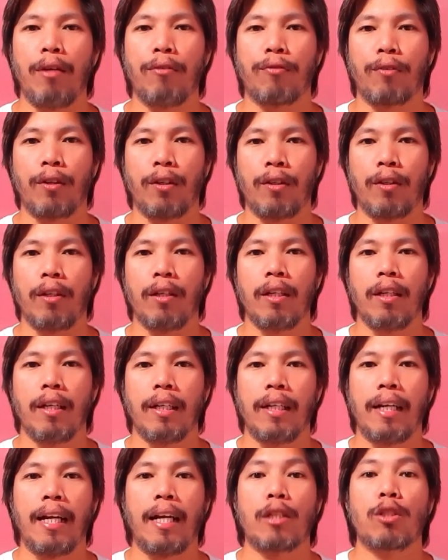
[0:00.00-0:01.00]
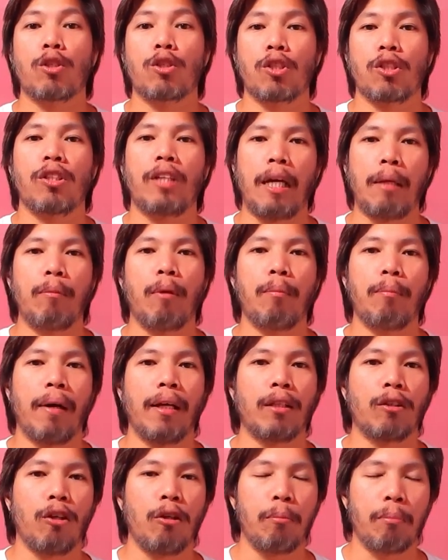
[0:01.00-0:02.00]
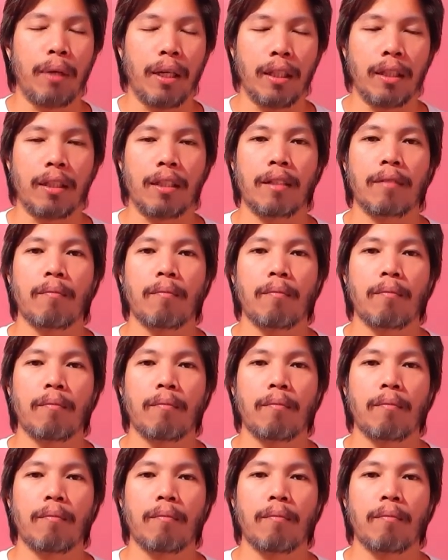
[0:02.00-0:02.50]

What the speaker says: for na nasusustain mo month on month.